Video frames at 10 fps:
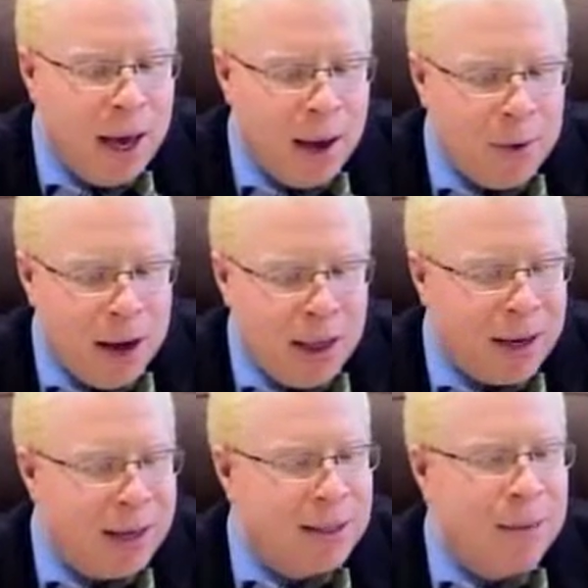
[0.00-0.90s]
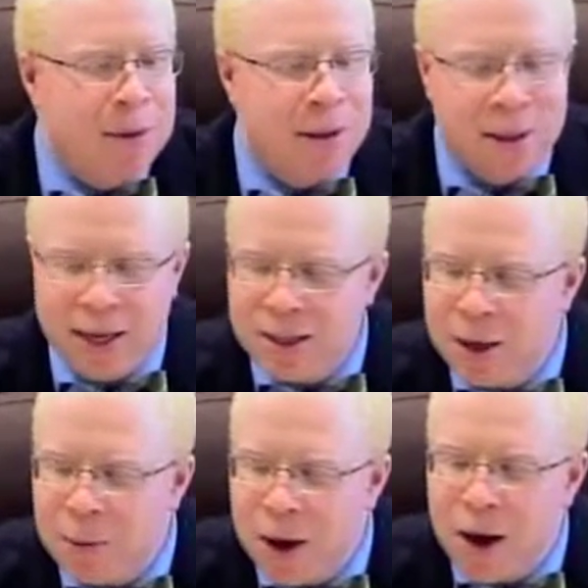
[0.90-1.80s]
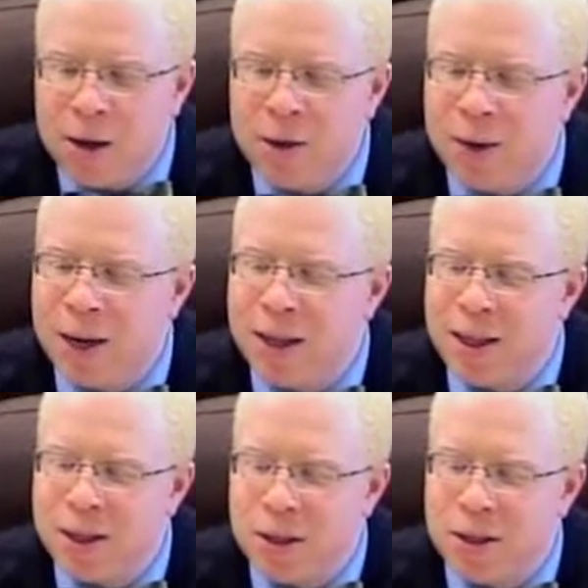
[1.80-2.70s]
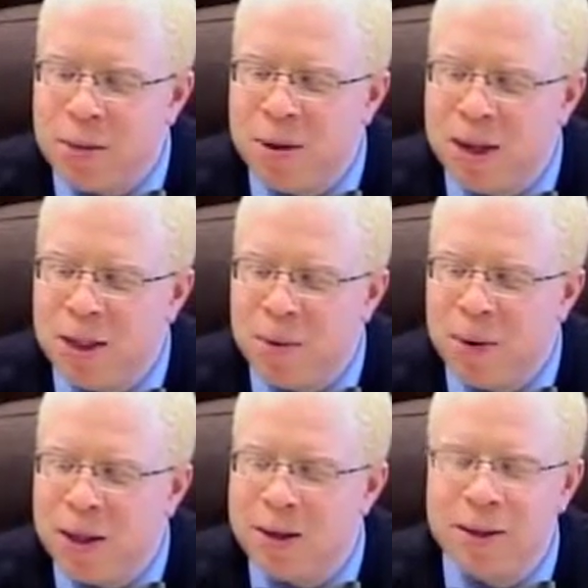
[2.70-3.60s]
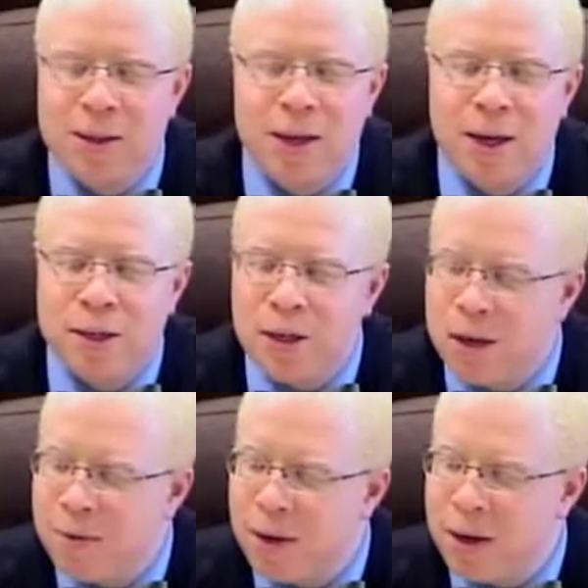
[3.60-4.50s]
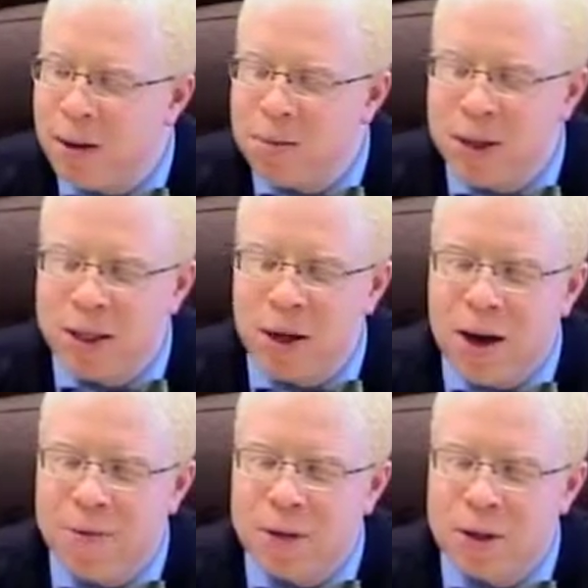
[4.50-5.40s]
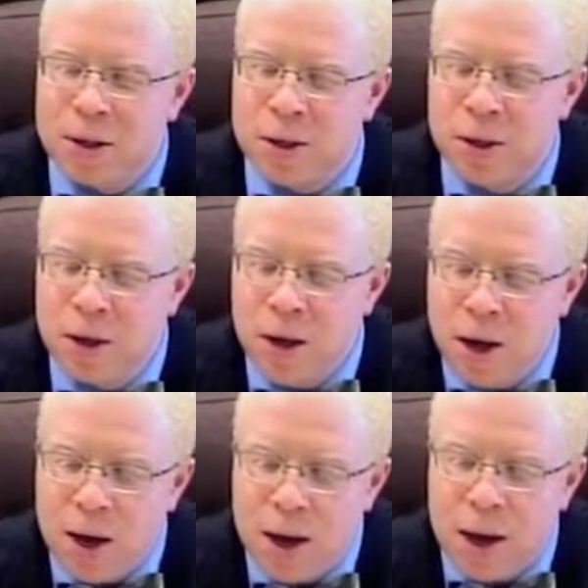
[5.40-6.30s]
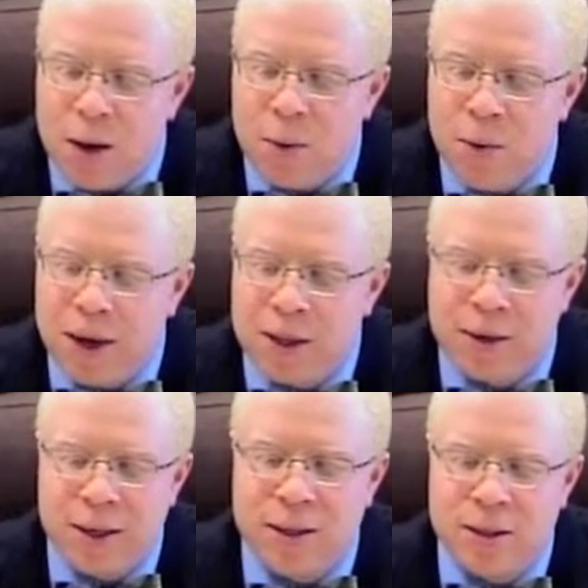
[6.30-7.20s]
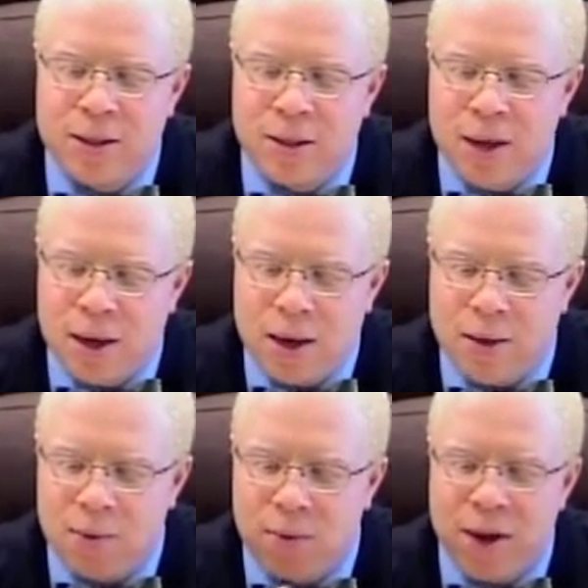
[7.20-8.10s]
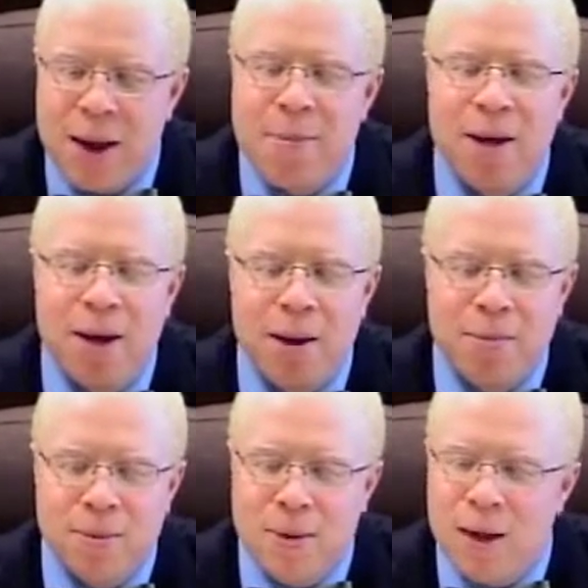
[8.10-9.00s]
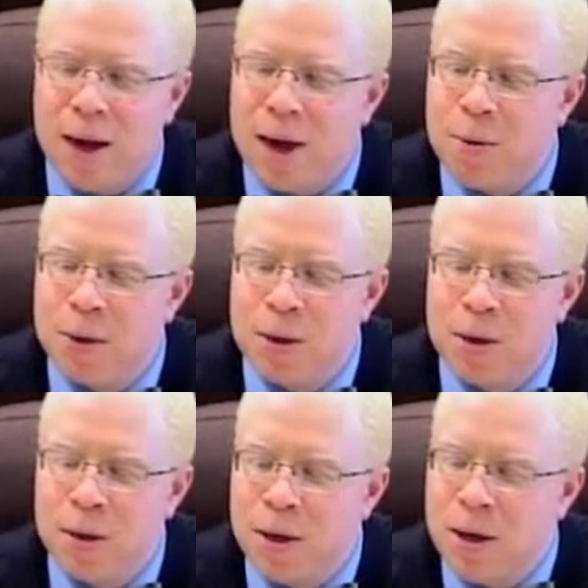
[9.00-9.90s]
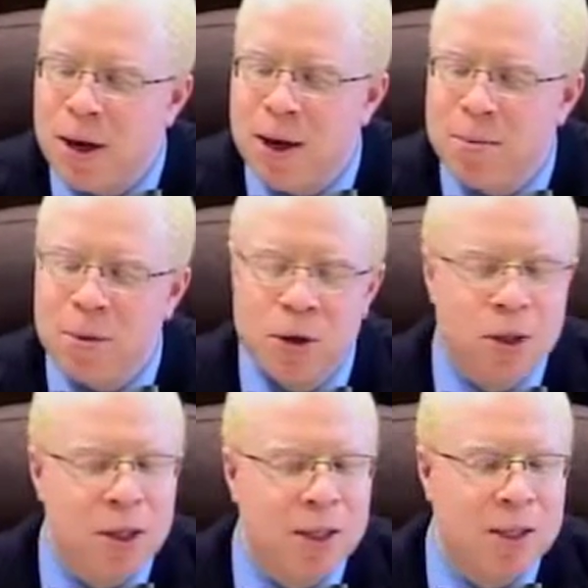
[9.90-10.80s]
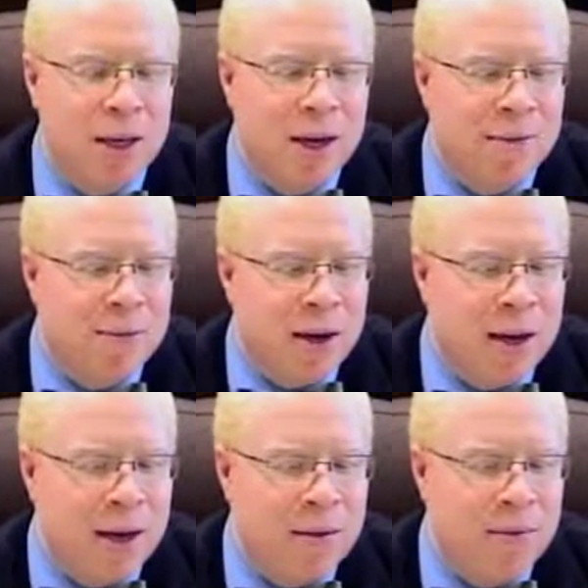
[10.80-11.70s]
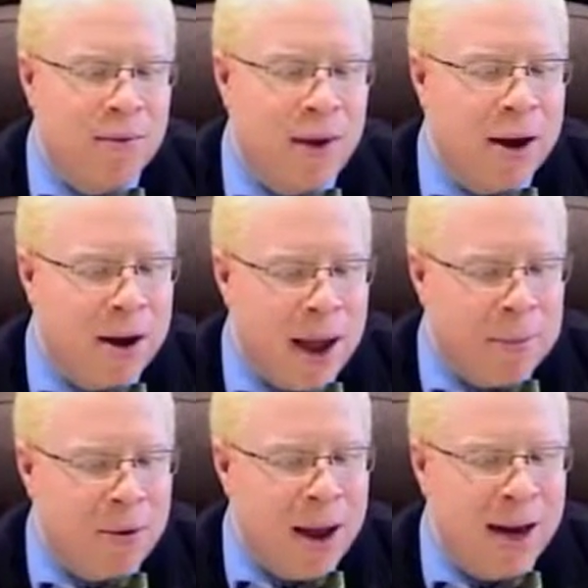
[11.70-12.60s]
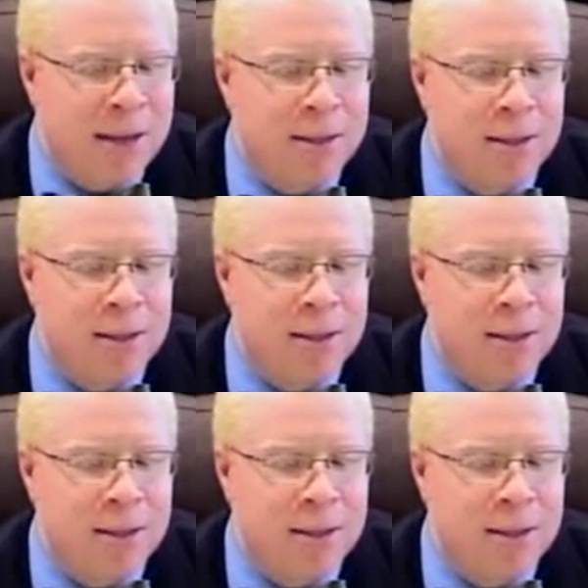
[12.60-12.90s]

And when I look at some of the things that we are doing in this year's budget, whether it's the addition of a police officer, whether it's ramping up our purchase of fire apparatus,